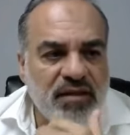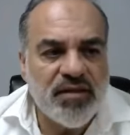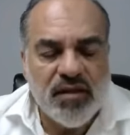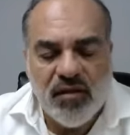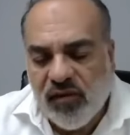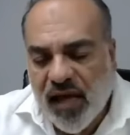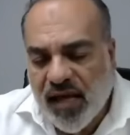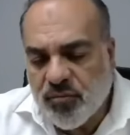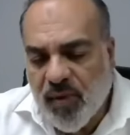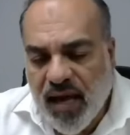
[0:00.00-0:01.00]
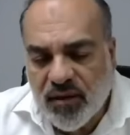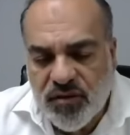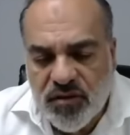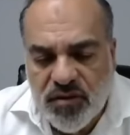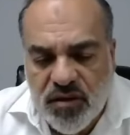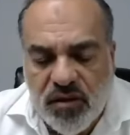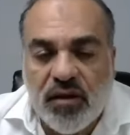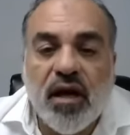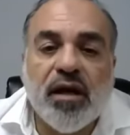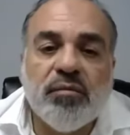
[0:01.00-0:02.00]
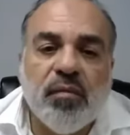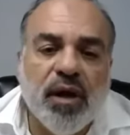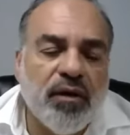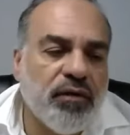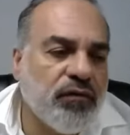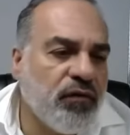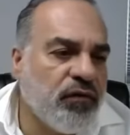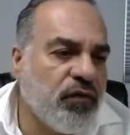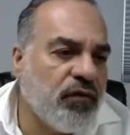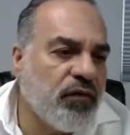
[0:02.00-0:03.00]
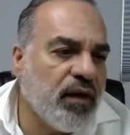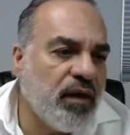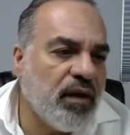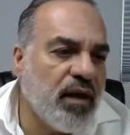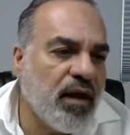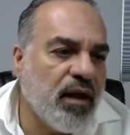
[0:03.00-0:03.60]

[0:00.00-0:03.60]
Is it the flashbacks? Is it the nightmares? Is it the,